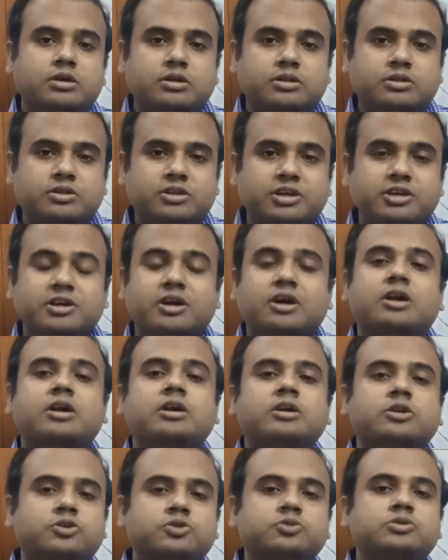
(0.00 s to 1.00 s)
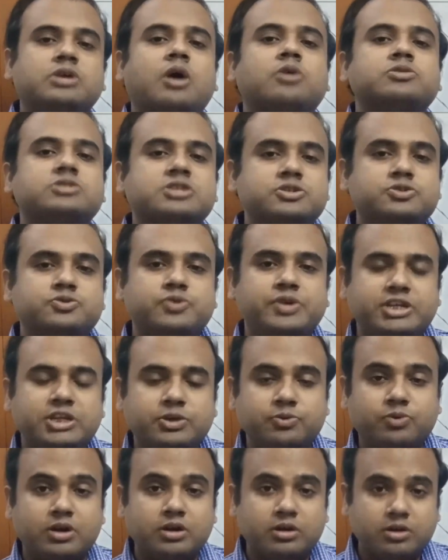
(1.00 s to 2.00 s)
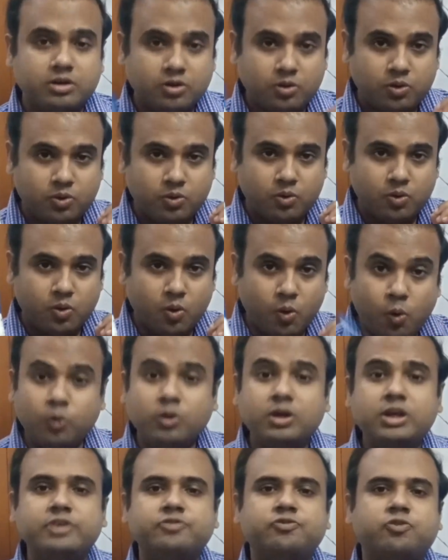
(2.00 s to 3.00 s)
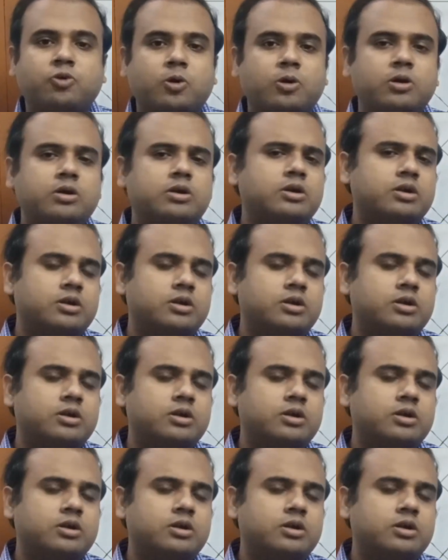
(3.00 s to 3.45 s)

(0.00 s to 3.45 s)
the year 2021 only for